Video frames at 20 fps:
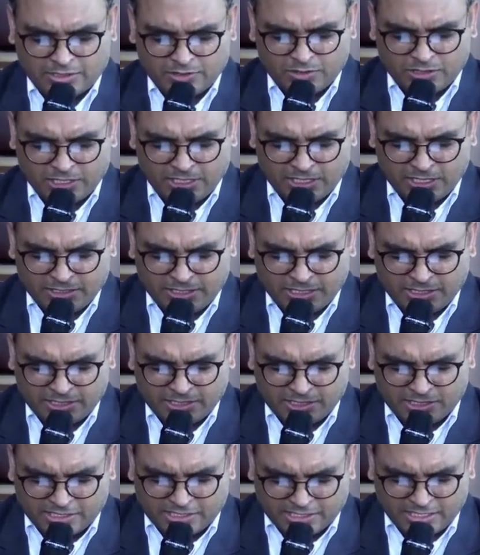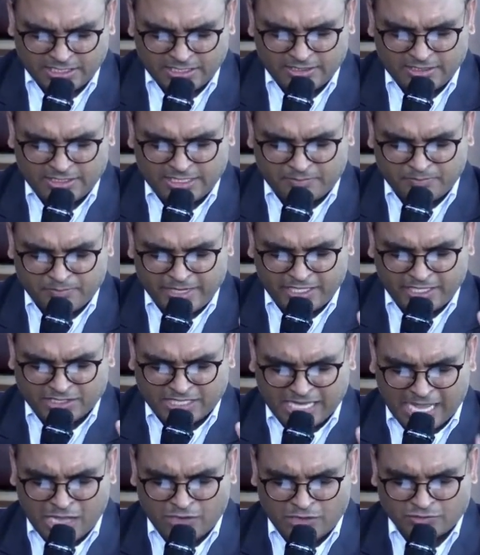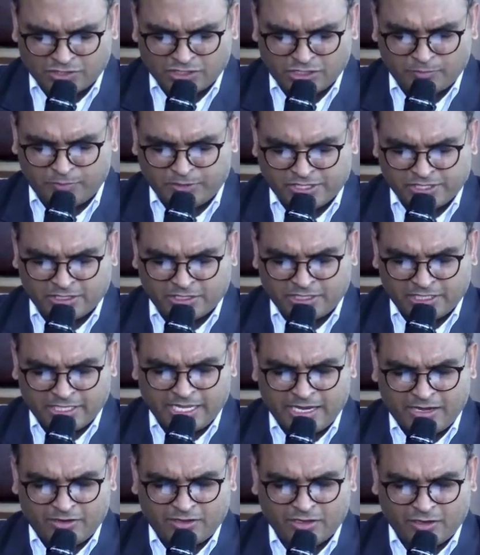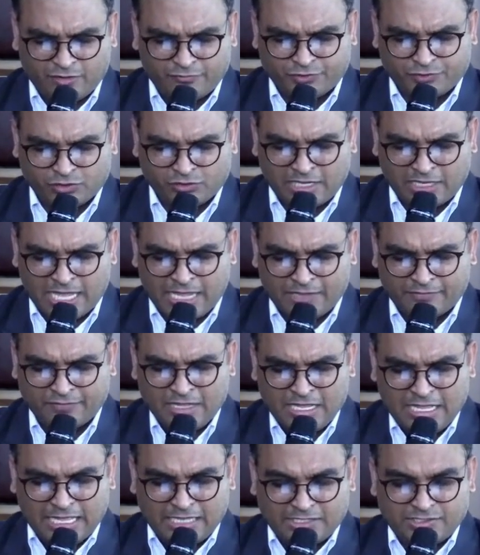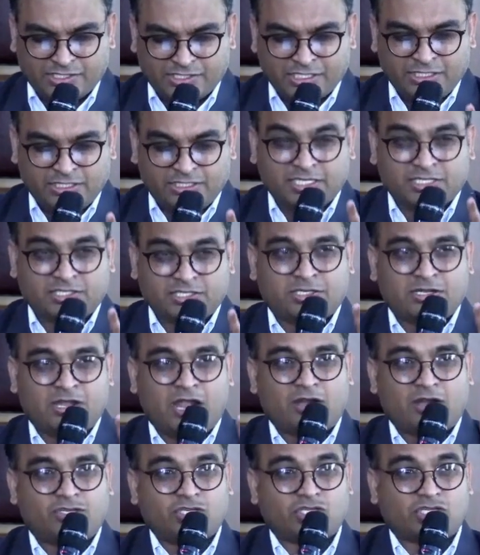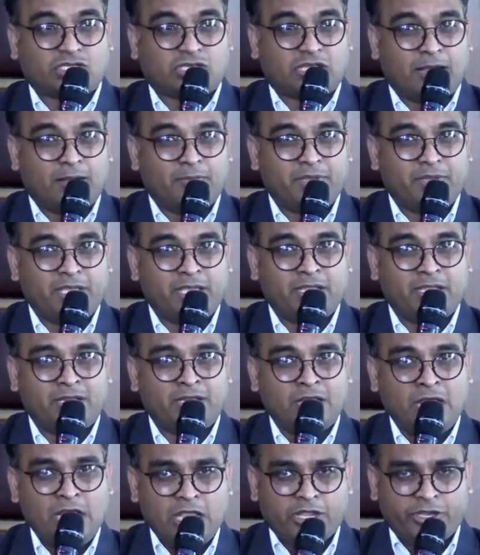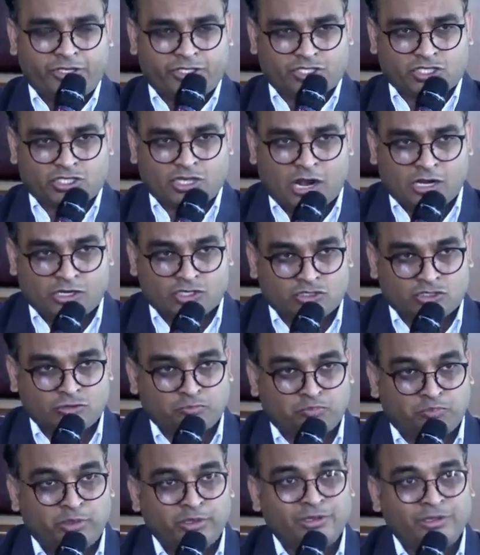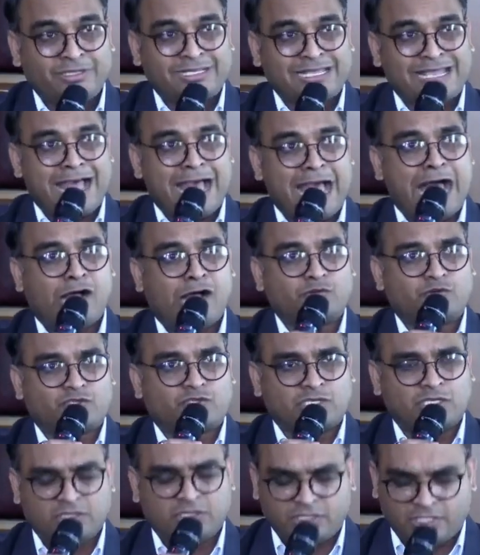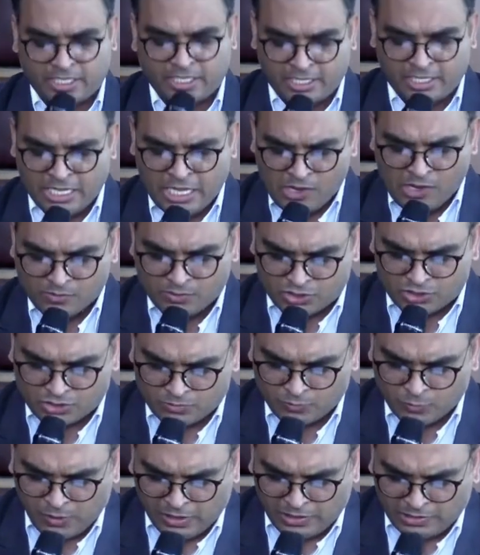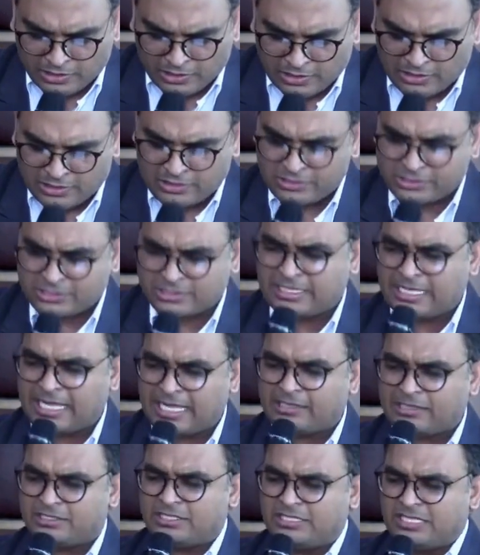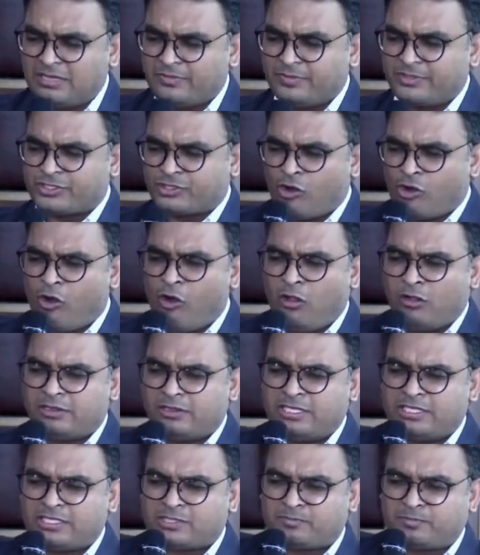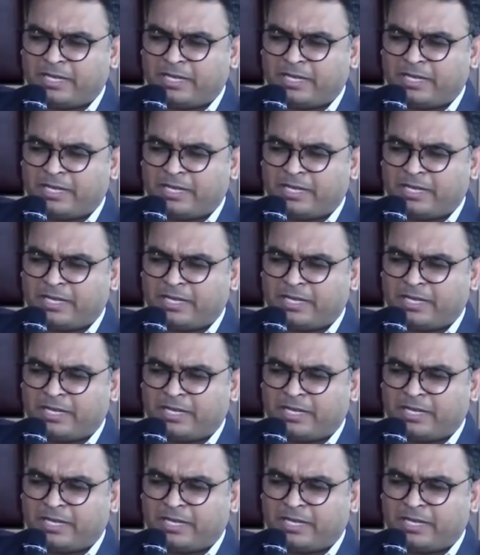There's a sin that makes house in a particular area of your life. And sin does not just come in. It starts to build a house in there. Which we learned that demons call this